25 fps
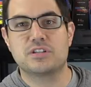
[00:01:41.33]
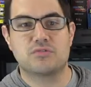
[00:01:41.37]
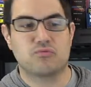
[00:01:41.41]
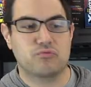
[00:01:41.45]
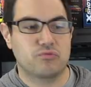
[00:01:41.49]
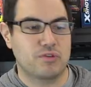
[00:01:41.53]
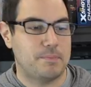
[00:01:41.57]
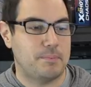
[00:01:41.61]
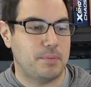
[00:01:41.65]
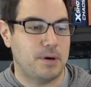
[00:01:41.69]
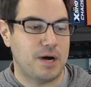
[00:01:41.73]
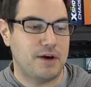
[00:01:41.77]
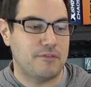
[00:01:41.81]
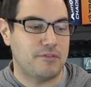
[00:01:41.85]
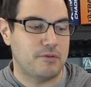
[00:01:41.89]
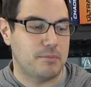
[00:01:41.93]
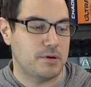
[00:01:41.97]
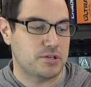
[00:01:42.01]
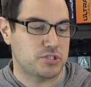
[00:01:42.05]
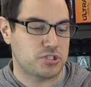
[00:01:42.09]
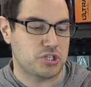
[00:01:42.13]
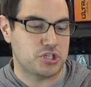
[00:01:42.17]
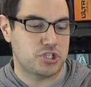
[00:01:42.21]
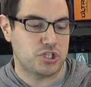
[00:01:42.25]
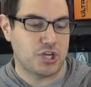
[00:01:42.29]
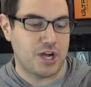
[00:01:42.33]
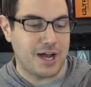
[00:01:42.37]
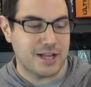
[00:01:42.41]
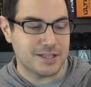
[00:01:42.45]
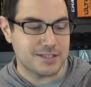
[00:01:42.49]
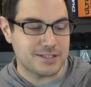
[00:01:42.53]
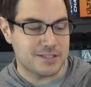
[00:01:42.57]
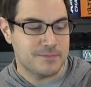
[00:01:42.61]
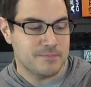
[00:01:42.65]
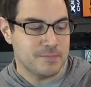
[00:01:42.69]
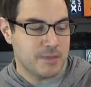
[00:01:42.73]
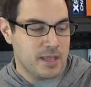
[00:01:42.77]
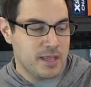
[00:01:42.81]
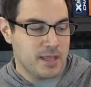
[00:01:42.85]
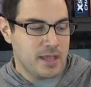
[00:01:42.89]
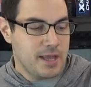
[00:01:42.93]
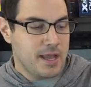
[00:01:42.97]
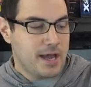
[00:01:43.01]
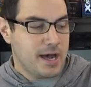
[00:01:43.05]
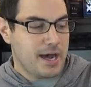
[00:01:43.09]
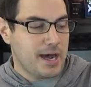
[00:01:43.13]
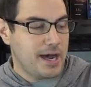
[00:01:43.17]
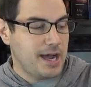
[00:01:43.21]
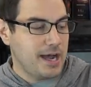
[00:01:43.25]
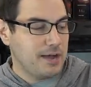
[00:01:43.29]
just rip off a bunch of shots.
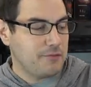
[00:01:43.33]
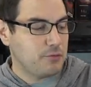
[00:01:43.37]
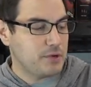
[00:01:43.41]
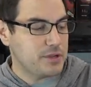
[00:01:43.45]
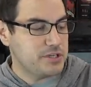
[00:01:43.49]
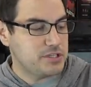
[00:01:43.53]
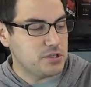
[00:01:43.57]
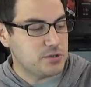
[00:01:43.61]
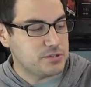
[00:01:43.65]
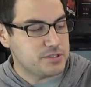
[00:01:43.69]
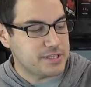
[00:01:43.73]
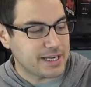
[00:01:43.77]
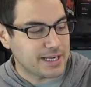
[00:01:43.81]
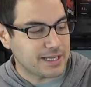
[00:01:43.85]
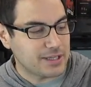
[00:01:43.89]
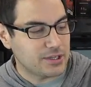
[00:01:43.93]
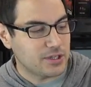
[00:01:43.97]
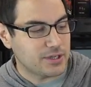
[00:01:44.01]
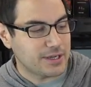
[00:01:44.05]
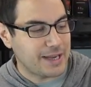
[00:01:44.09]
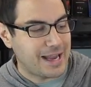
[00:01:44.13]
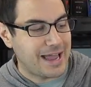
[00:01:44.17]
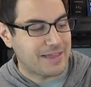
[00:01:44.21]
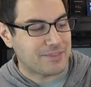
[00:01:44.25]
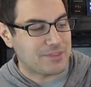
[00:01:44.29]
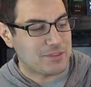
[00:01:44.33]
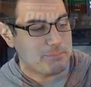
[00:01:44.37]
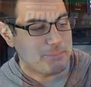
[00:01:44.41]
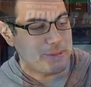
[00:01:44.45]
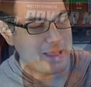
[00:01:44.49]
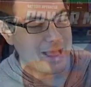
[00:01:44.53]
If we do take a look at the